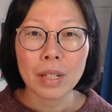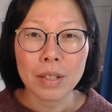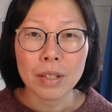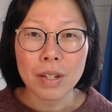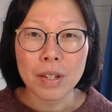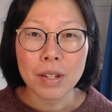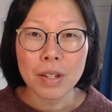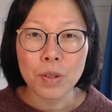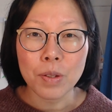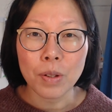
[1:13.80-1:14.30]

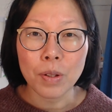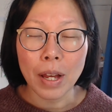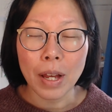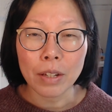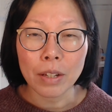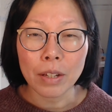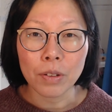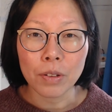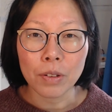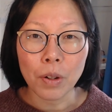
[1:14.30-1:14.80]
just to
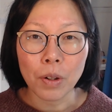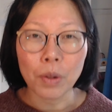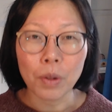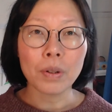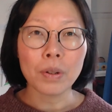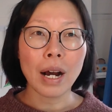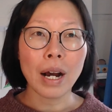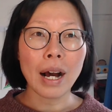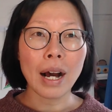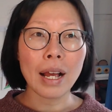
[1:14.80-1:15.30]
let you
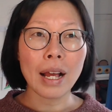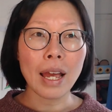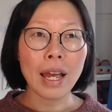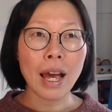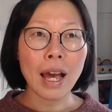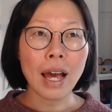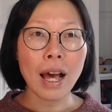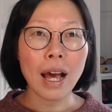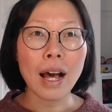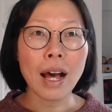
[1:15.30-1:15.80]
know, I
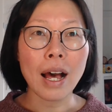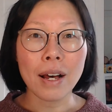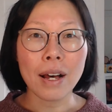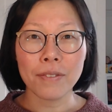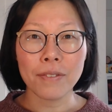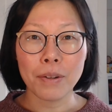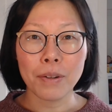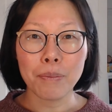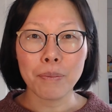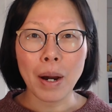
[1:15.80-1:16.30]

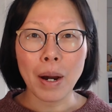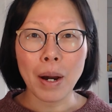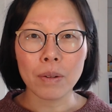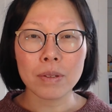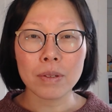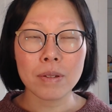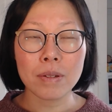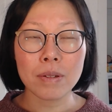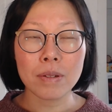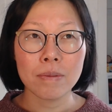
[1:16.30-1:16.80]
have
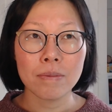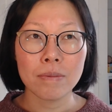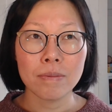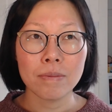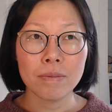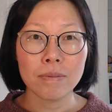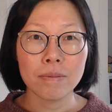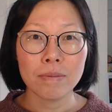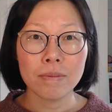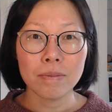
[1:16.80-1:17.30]
about
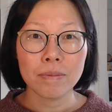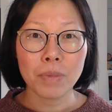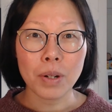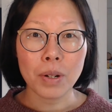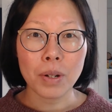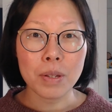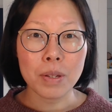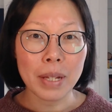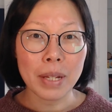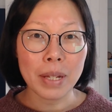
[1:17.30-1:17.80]

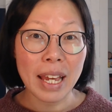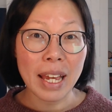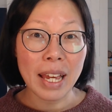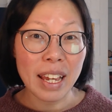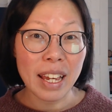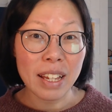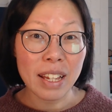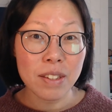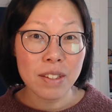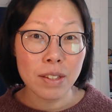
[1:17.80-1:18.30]
possibly
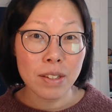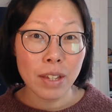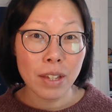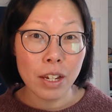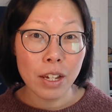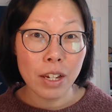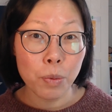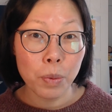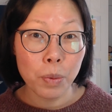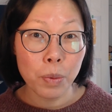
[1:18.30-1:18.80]
8
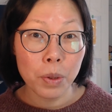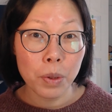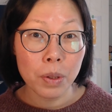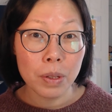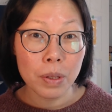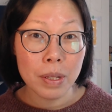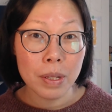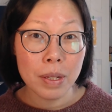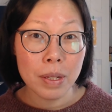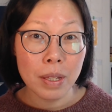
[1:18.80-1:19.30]

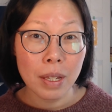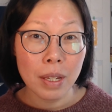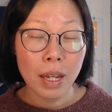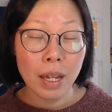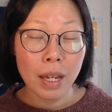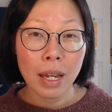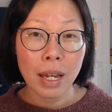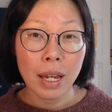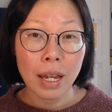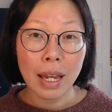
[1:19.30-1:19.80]
sketchbooks,
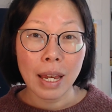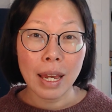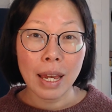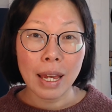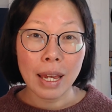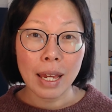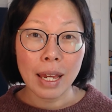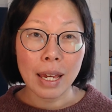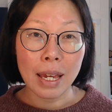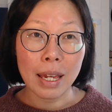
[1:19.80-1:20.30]

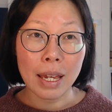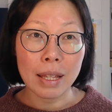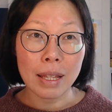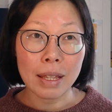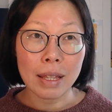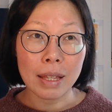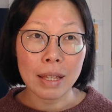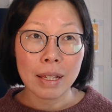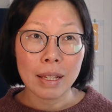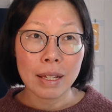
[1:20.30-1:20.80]

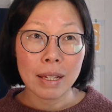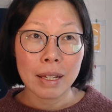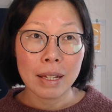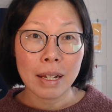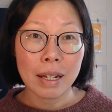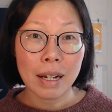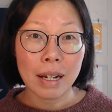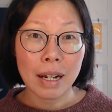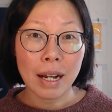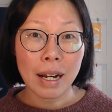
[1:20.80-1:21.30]
and
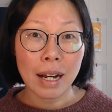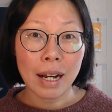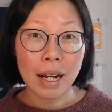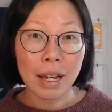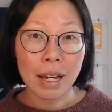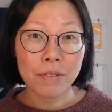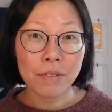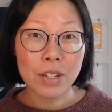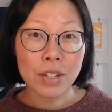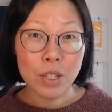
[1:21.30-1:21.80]
I
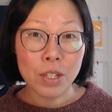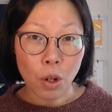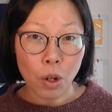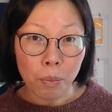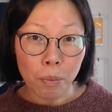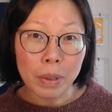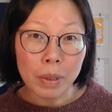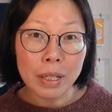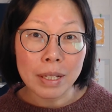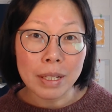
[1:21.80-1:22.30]
have just
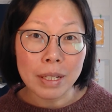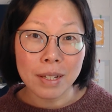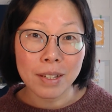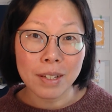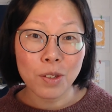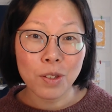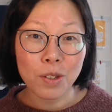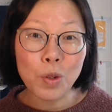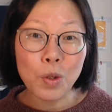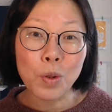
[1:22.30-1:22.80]
completed
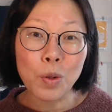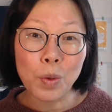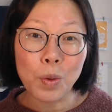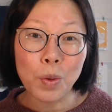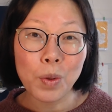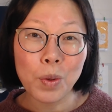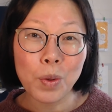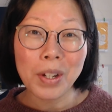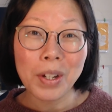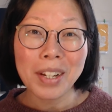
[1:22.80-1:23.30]
2.
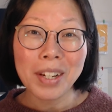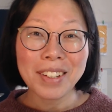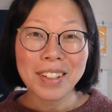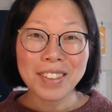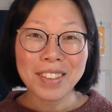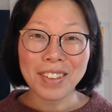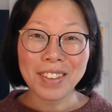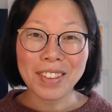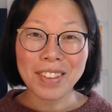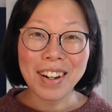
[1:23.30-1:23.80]

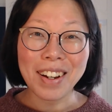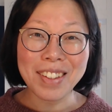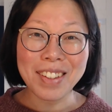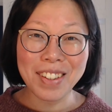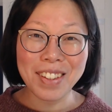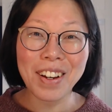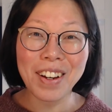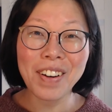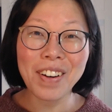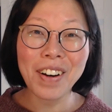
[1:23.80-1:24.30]
So there are
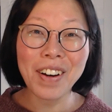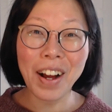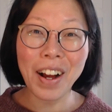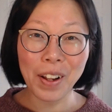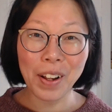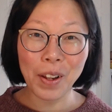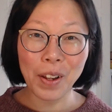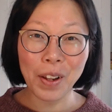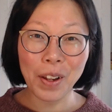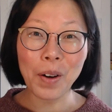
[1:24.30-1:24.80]
still a
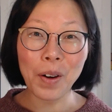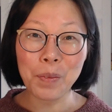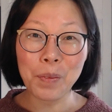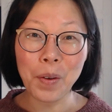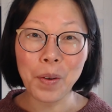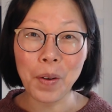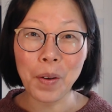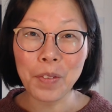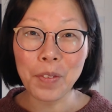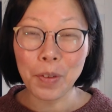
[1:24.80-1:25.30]
lot
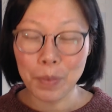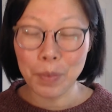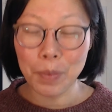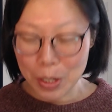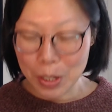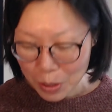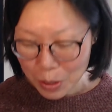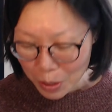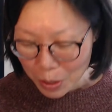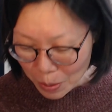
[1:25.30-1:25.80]
more for me
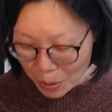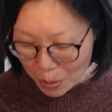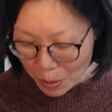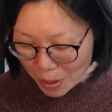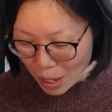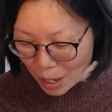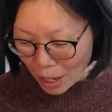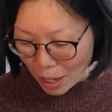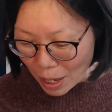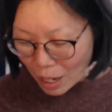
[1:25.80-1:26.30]
to use.
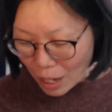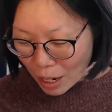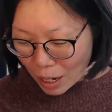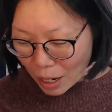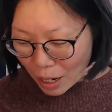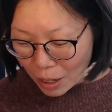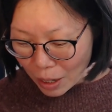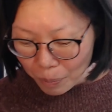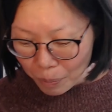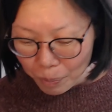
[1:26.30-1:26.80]

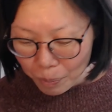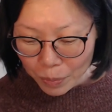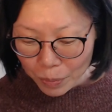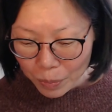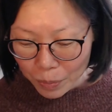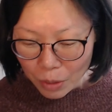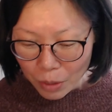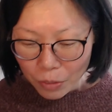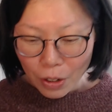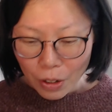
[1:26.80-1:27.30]

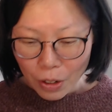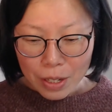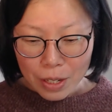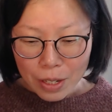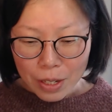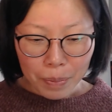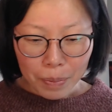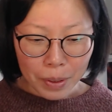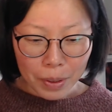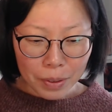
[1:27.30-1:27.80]
For
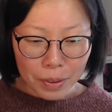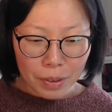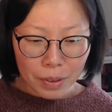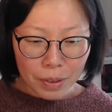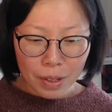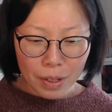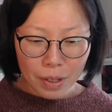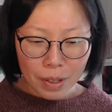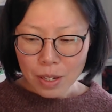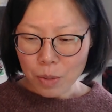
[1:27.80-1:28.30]
example,
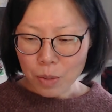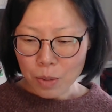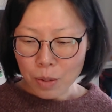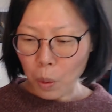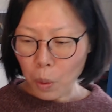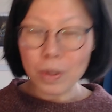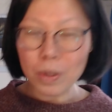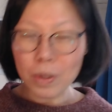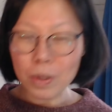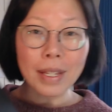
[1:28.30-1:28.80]
this is
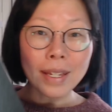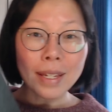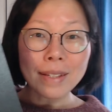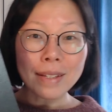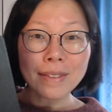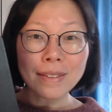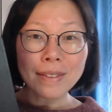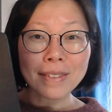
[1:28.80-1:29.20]
Moleskine